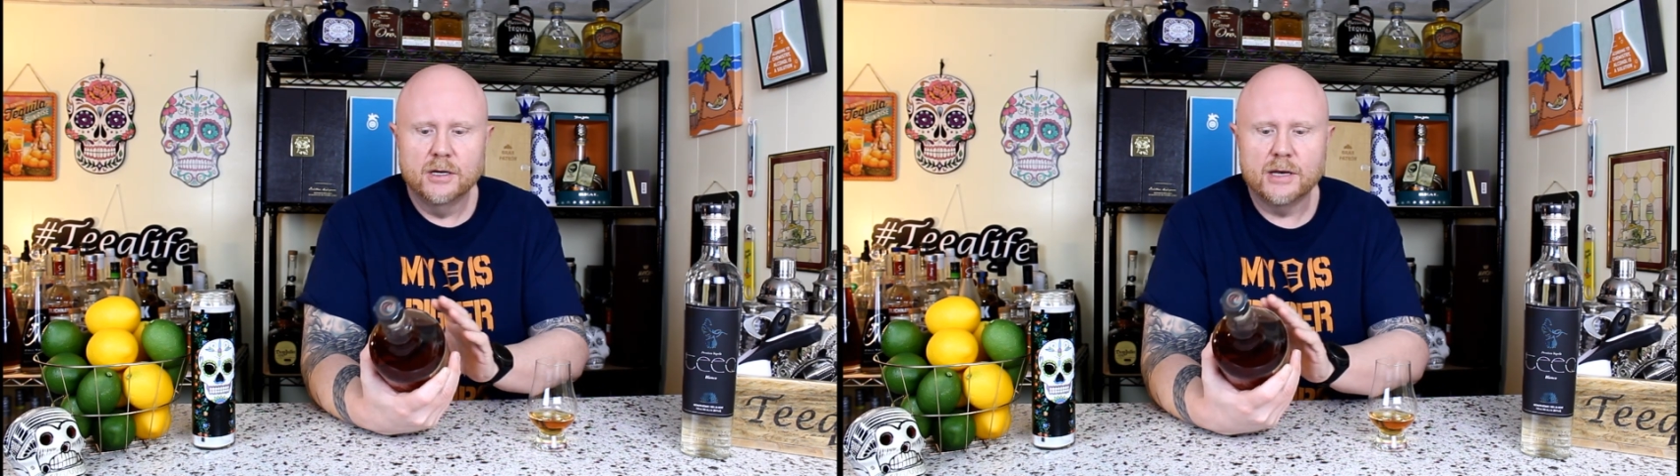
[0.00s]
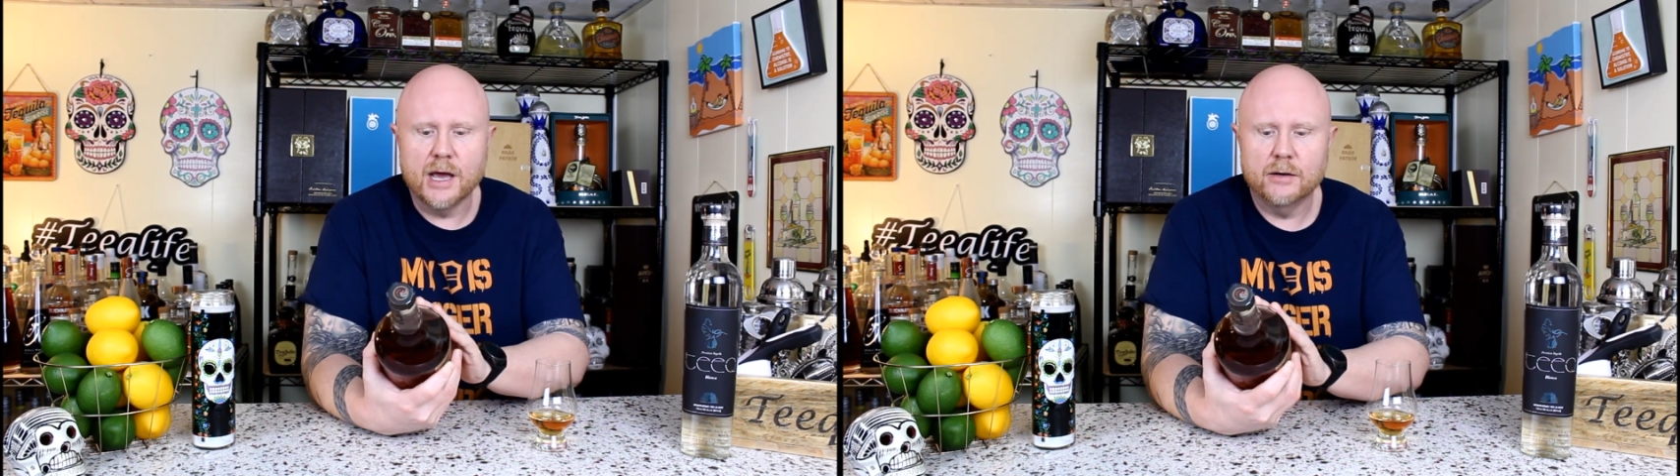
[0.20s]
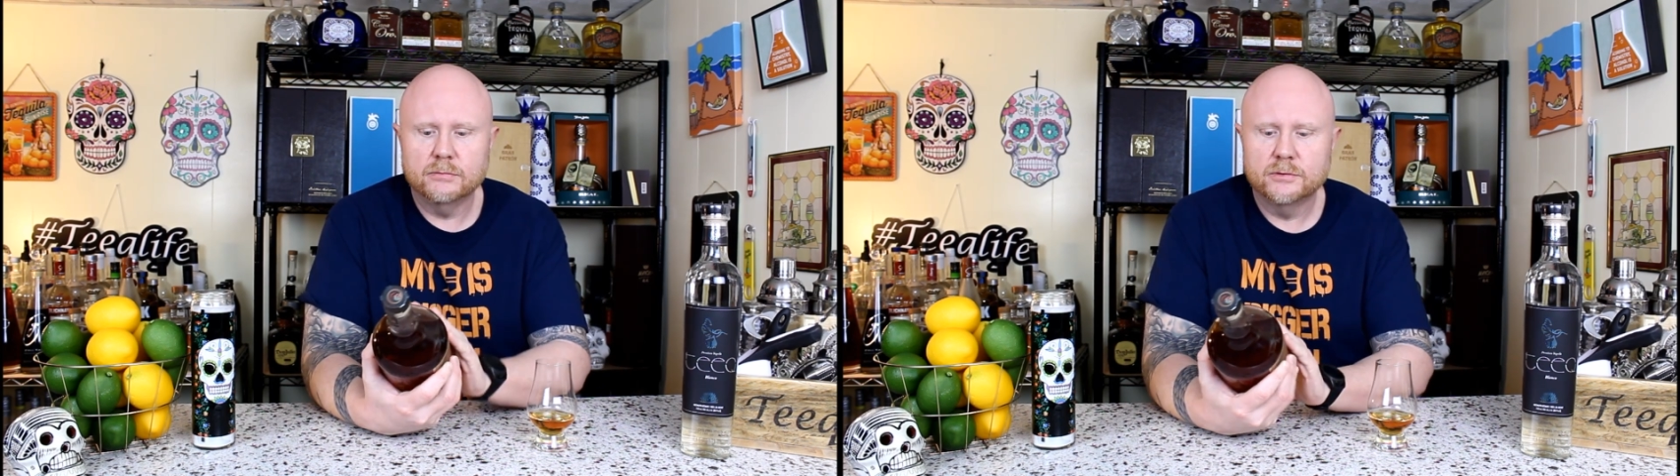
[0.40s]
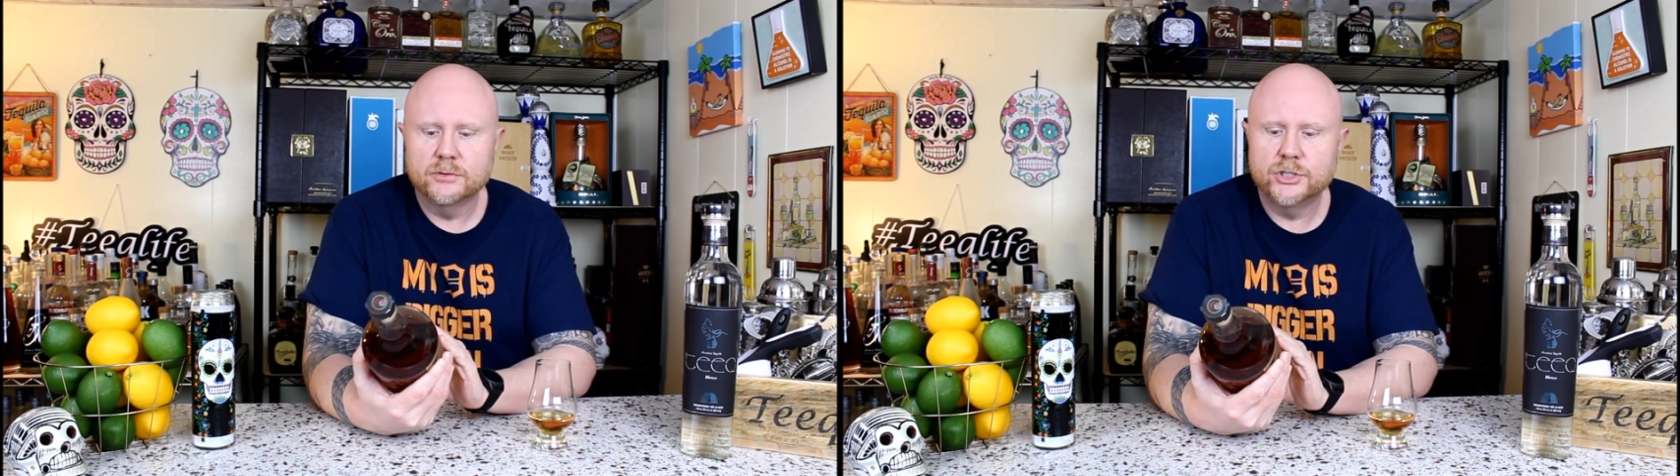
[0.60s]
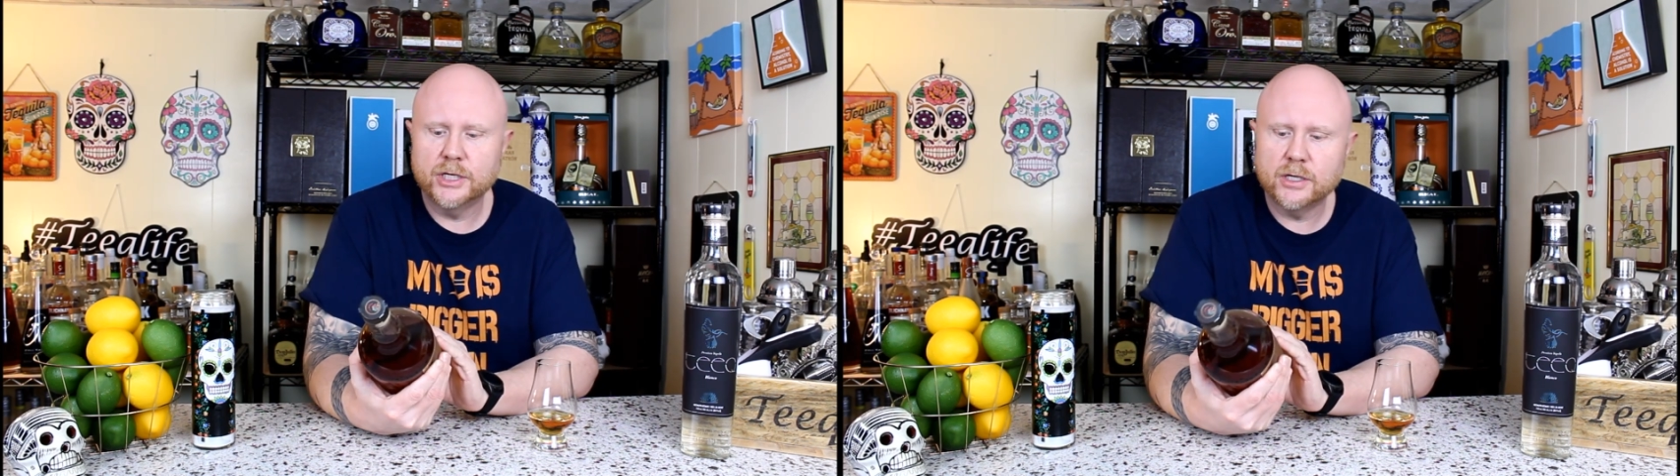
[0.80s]
Now,
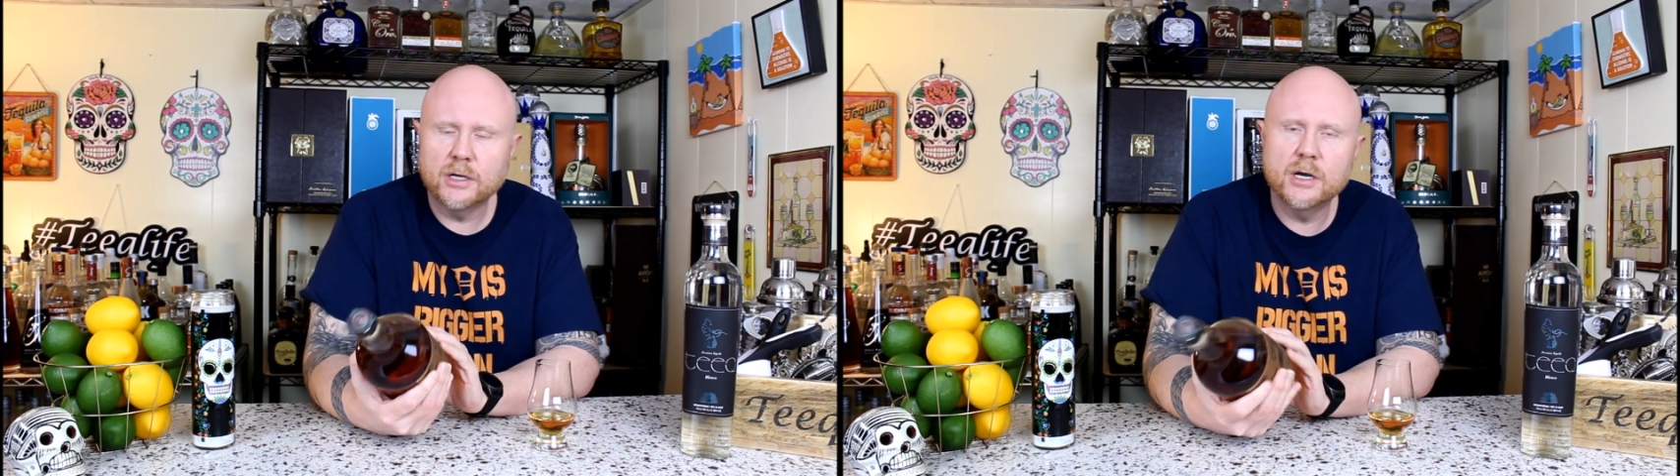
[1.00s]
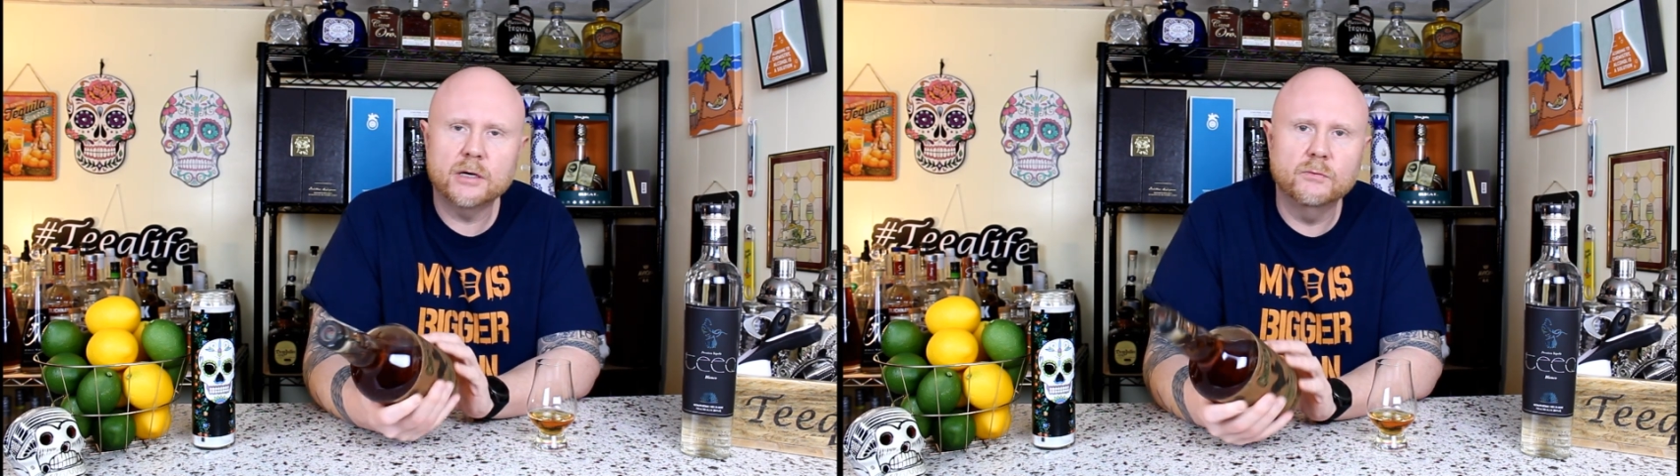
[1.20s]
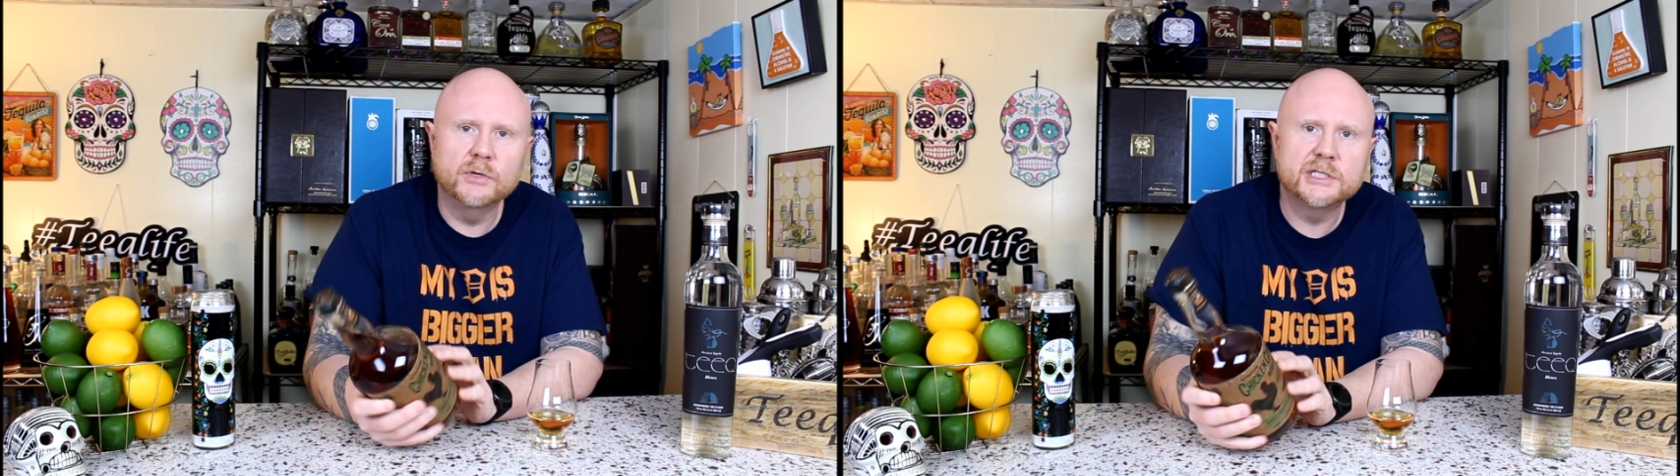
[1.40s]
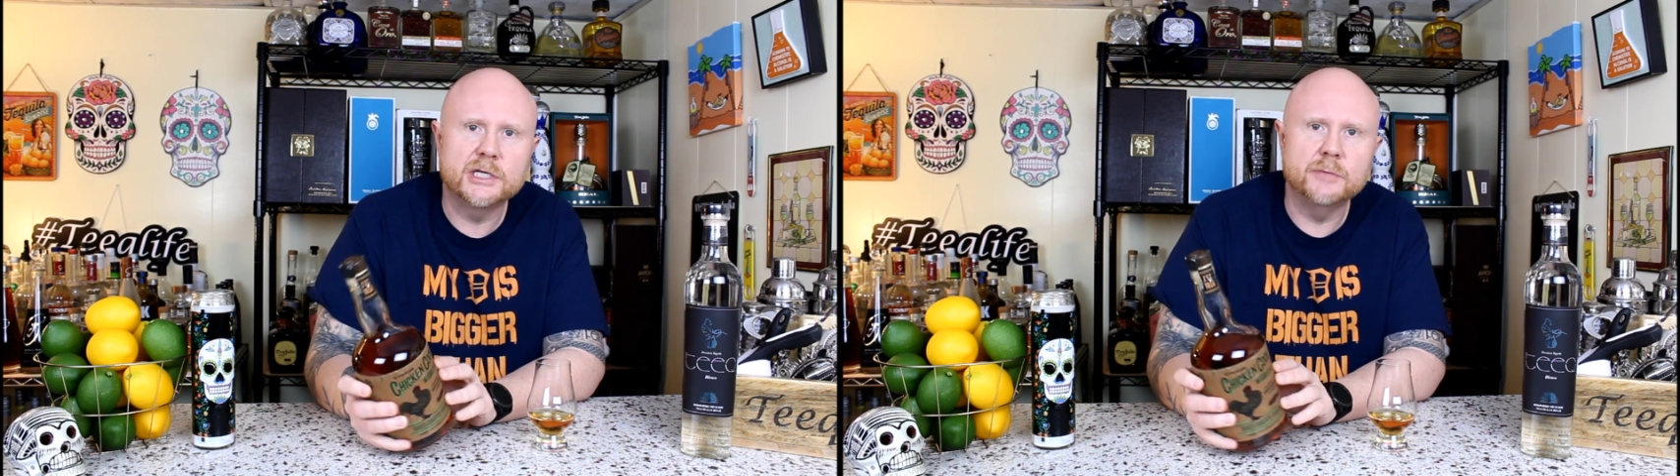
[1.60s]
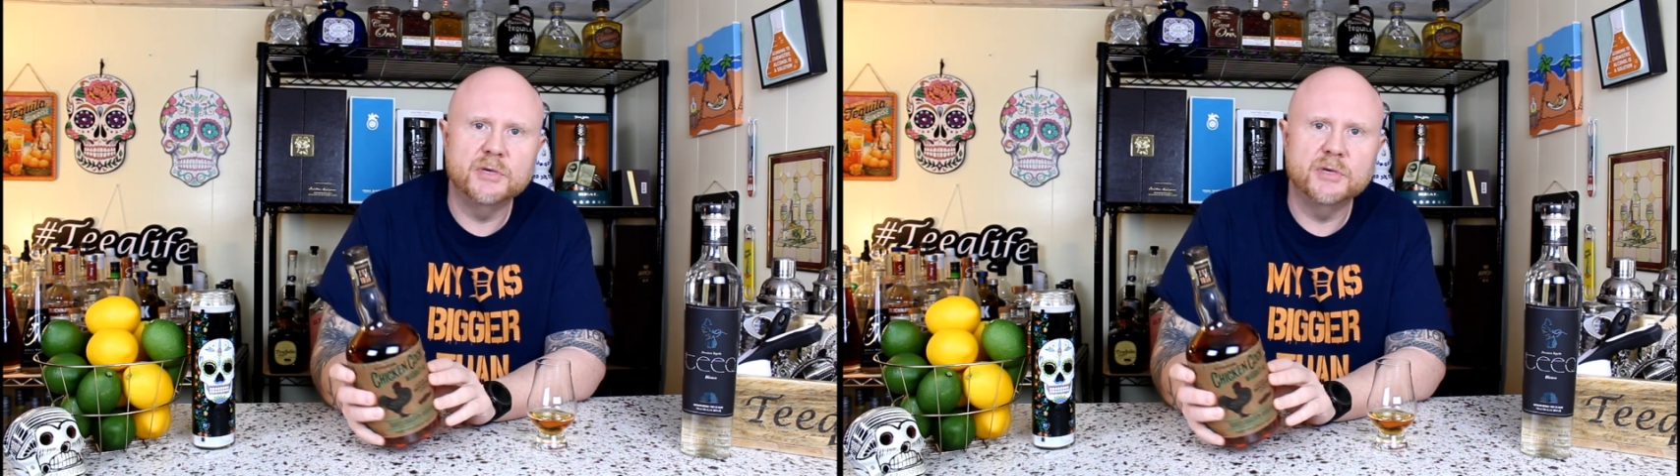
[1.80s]
chicken cock whiskey